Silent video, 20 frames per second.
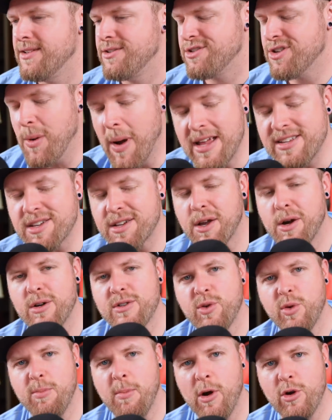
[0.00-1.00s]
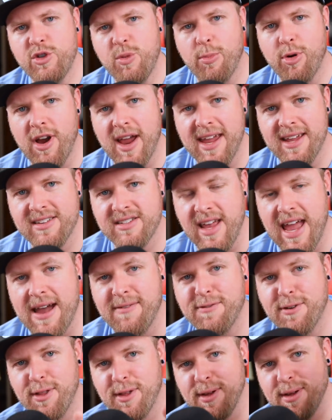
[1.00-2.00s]
man. So as it goes with most pranks,
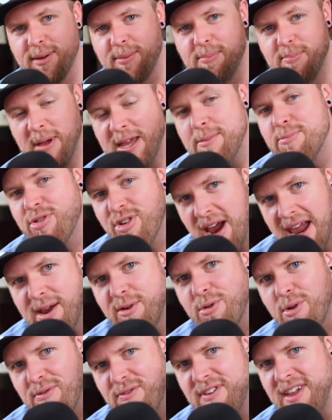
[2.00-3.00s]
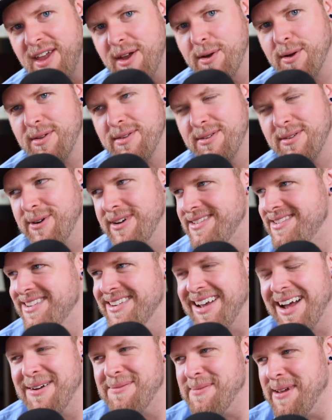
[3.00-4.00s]
after the big prank reveal, which
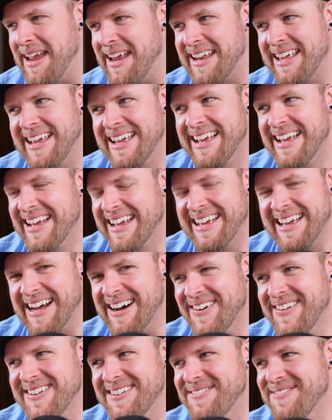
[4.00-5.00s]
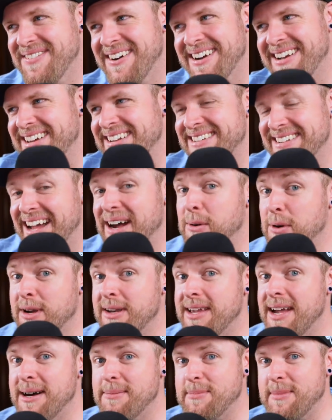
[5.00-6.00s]
oh, man, that one fucking that
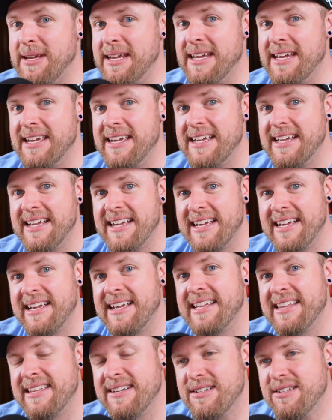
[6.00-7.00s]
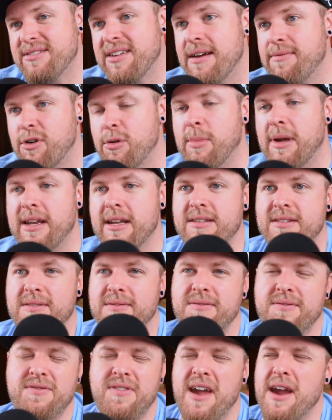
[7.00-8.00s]
one got me. There's several minutes
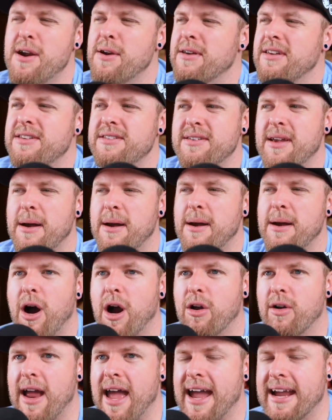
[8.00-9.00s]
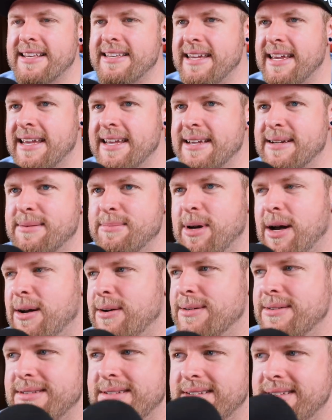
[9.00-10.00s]
of very subpar acting
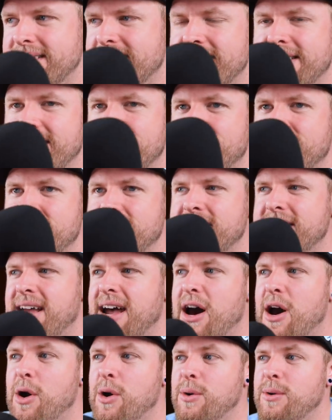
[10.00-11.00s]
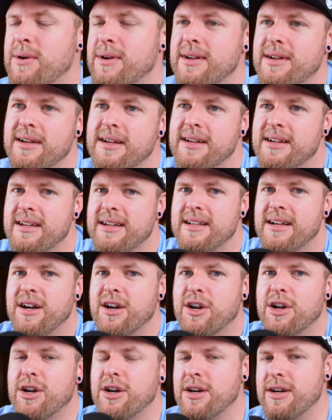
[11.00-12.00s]
about just how
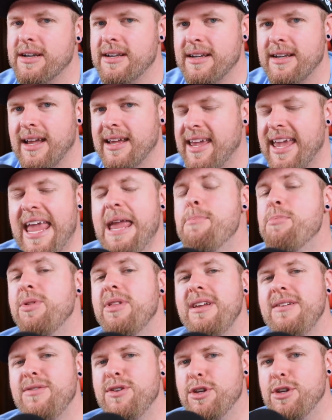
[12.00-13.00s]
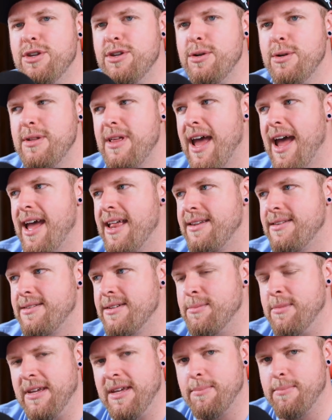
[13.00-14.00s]
hurt and I can't believe you do that
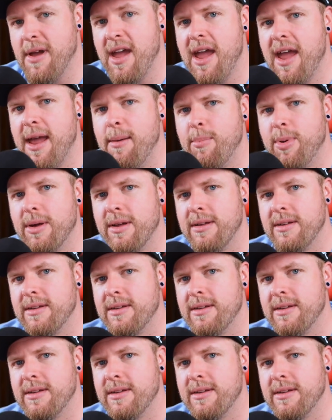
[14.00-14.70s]
to me, babe.